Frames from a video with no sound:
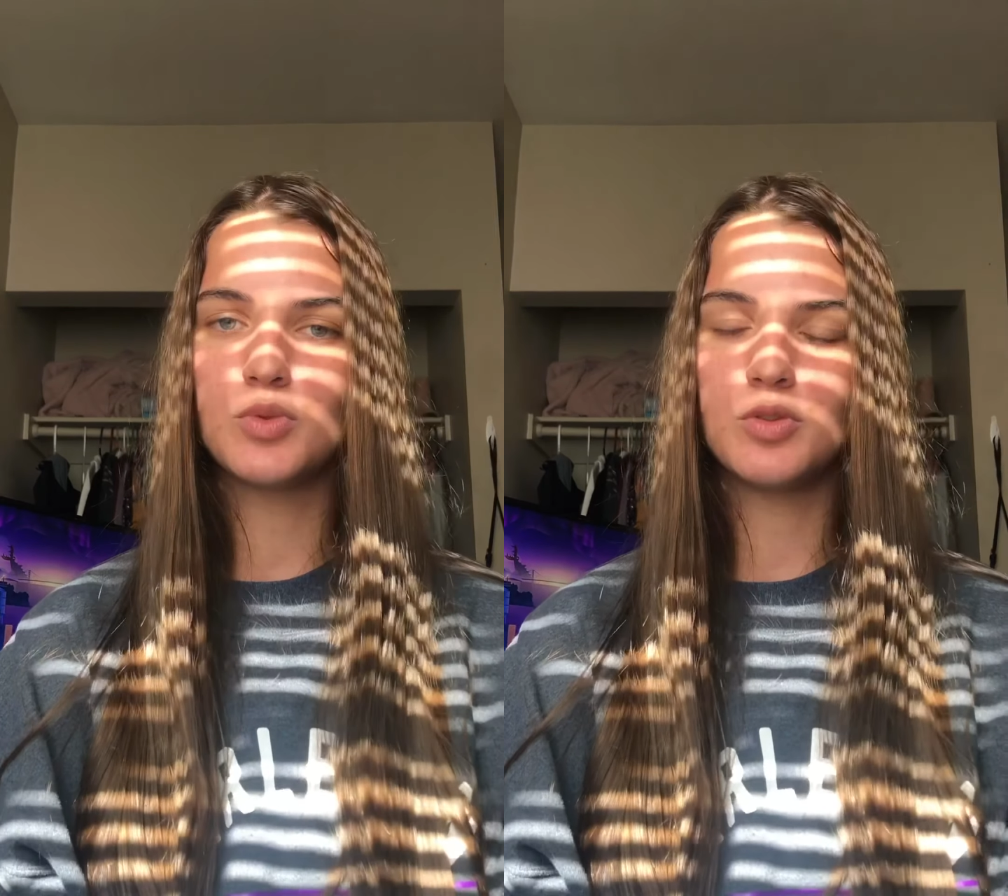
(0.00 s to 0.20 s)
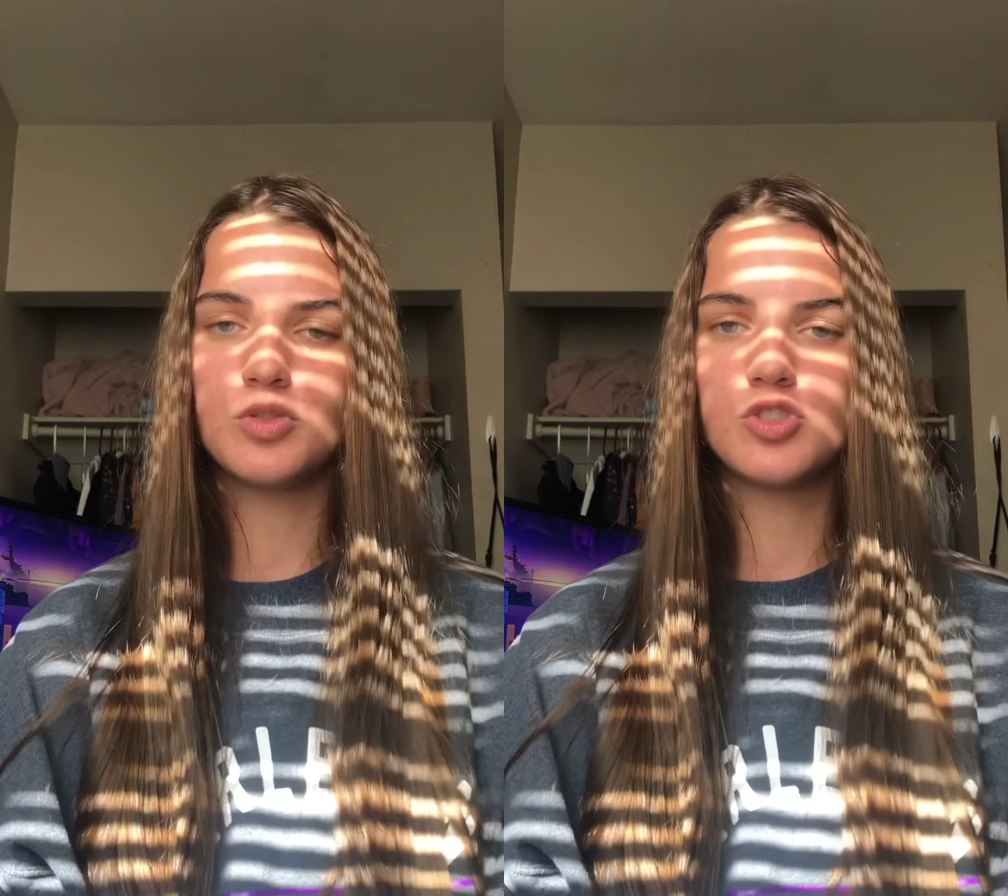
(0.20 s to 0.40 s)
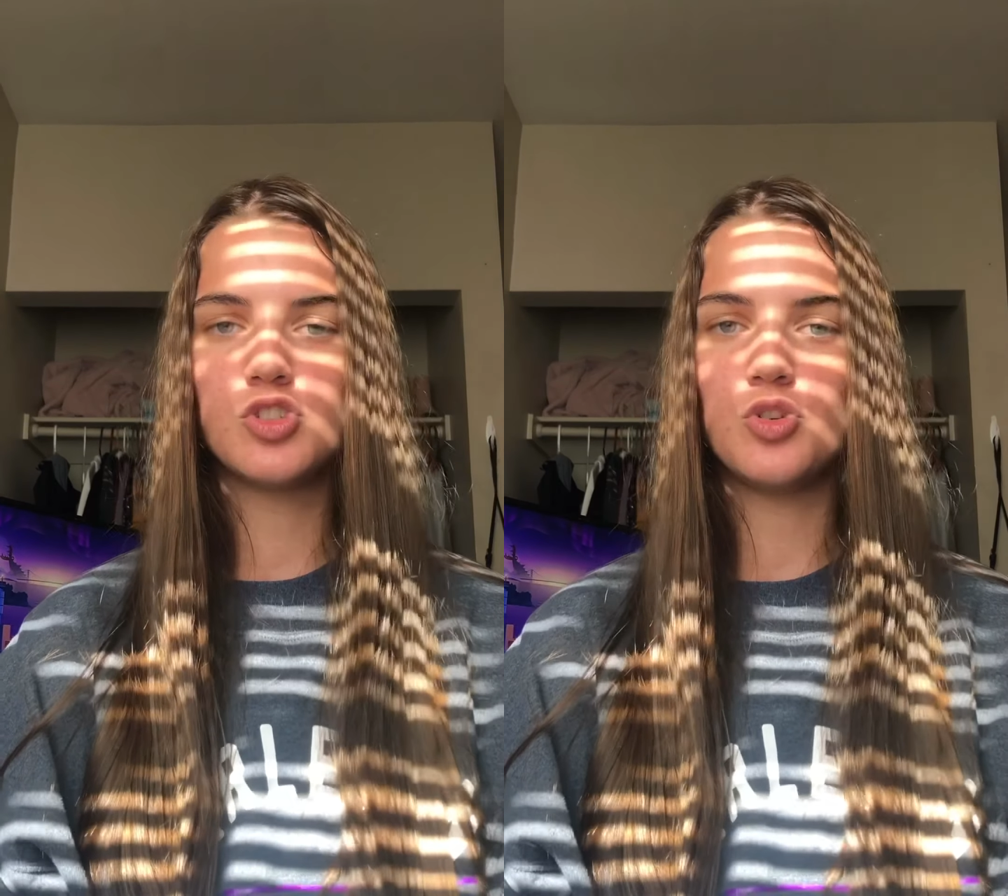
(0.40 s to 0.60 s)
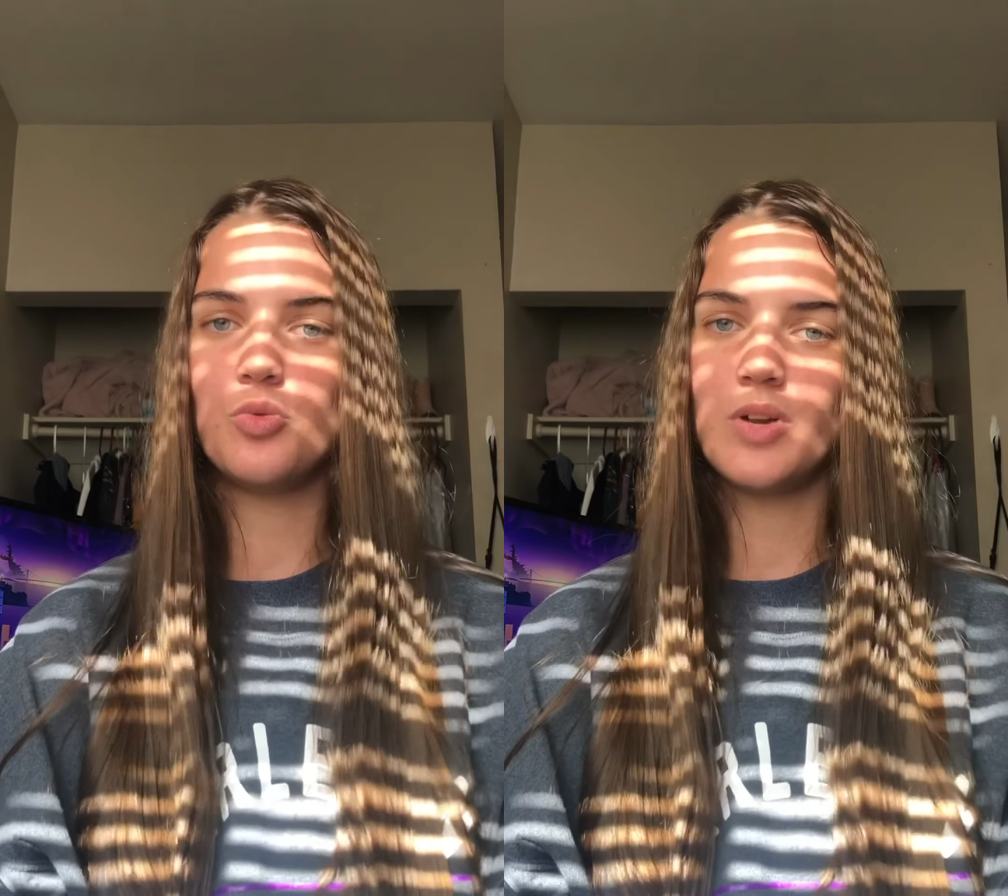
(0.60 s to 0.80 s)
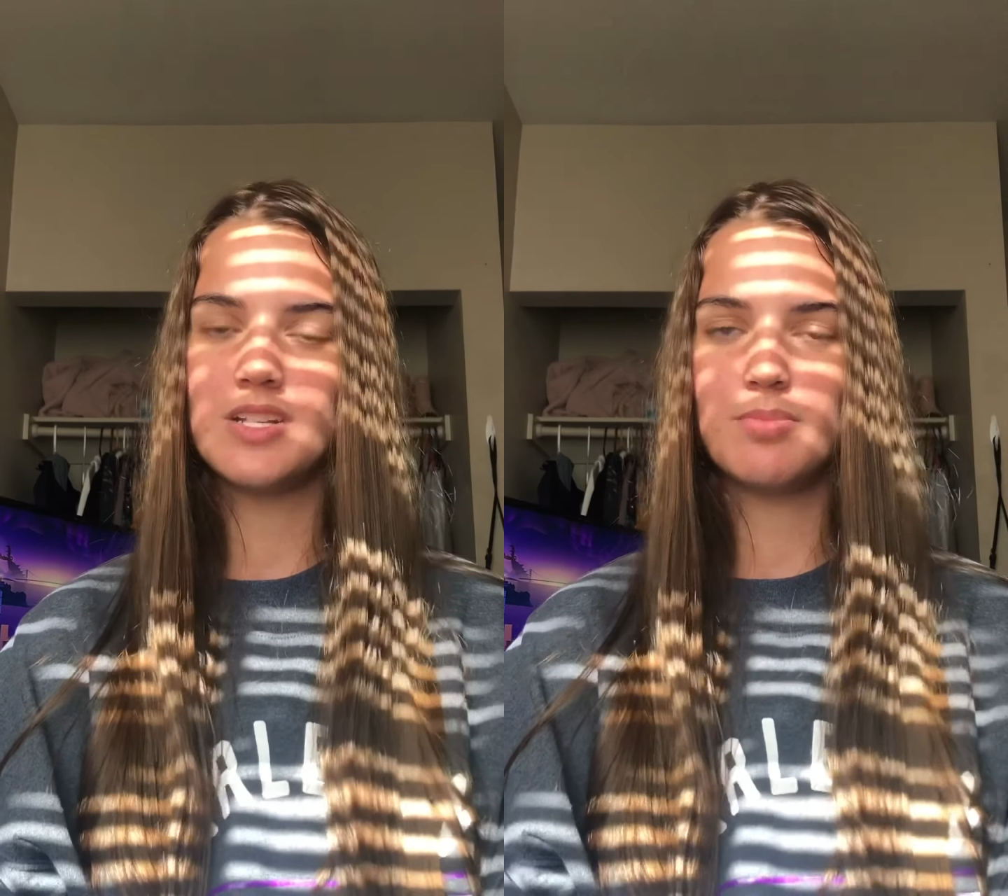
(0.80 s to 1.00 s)
will suit
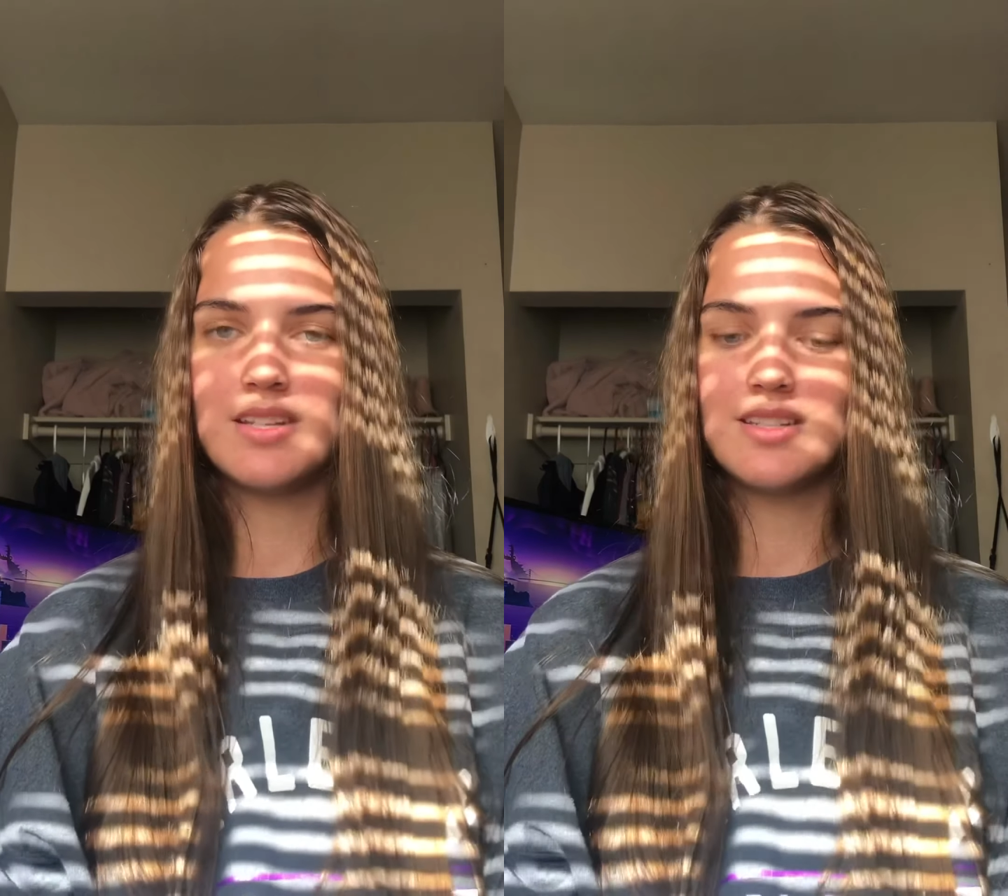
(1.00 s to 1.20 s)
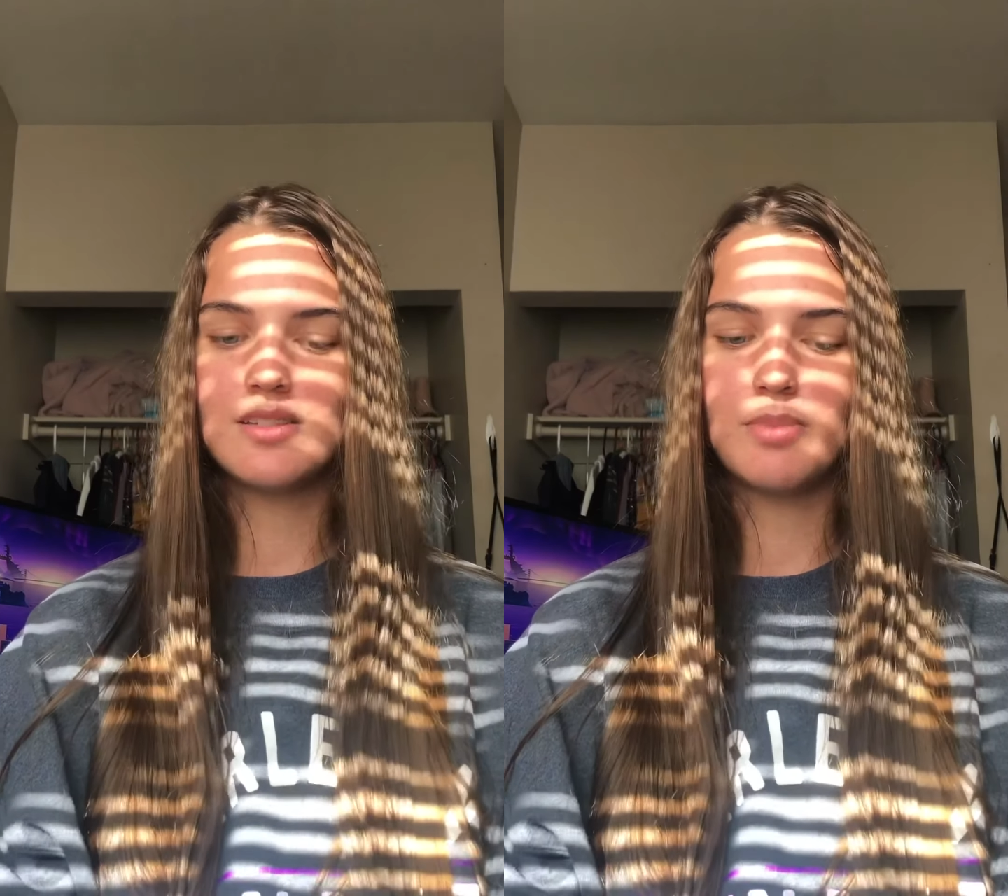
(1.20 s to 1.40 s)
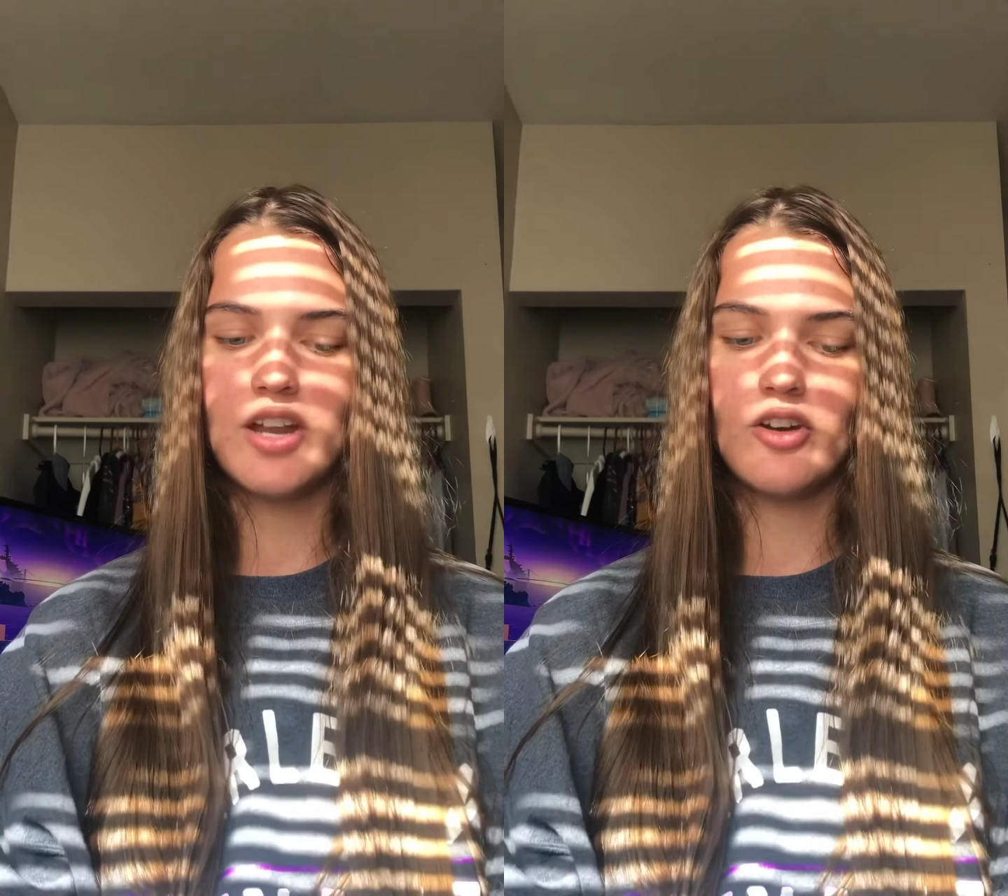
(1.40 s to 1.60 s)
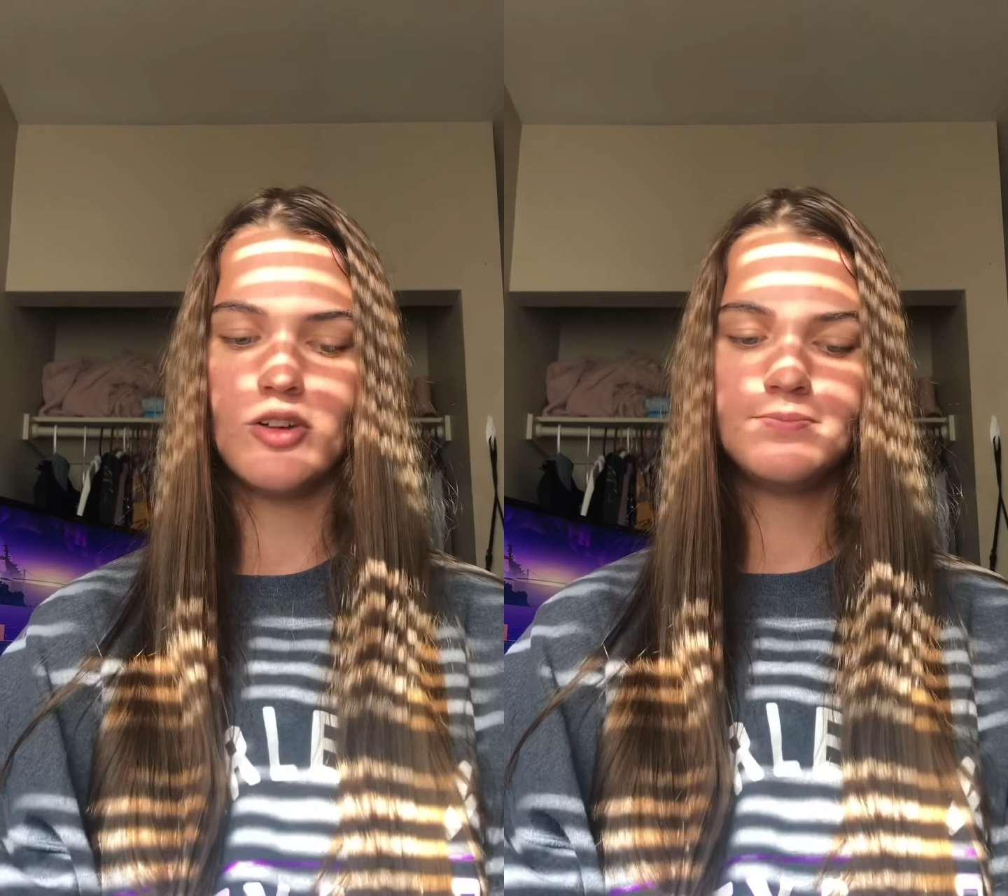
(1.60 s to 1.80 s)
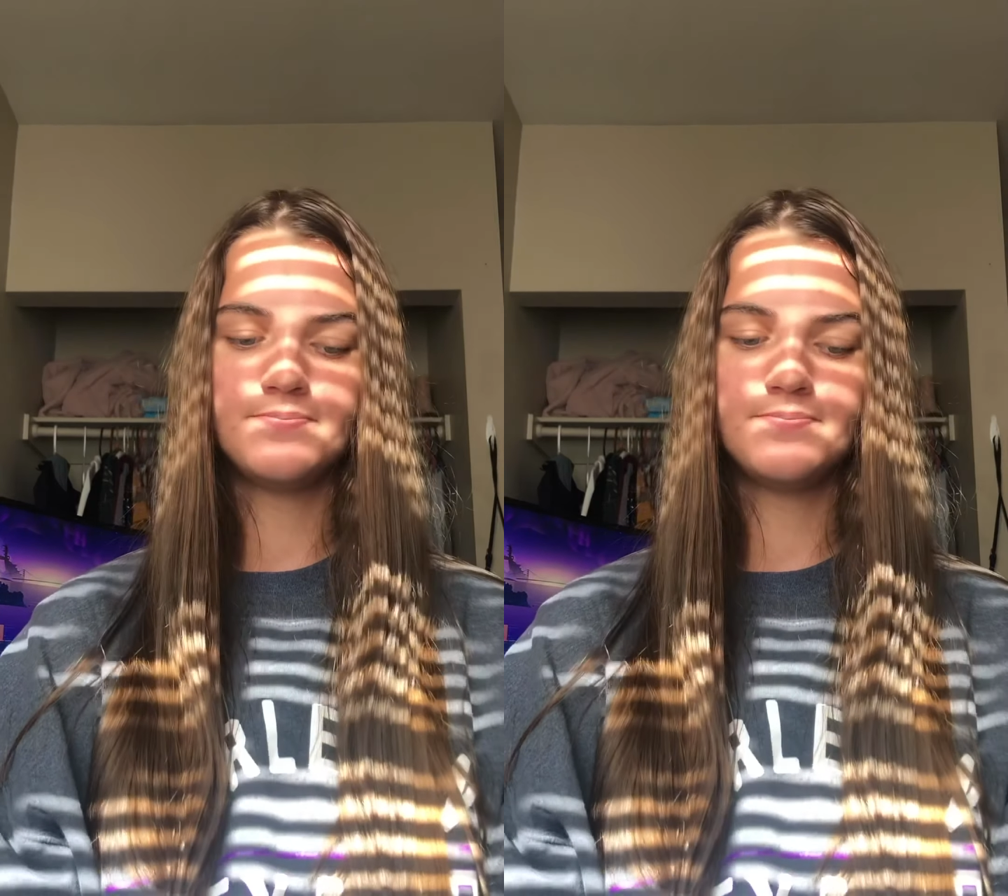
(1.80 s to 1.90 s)
which business better.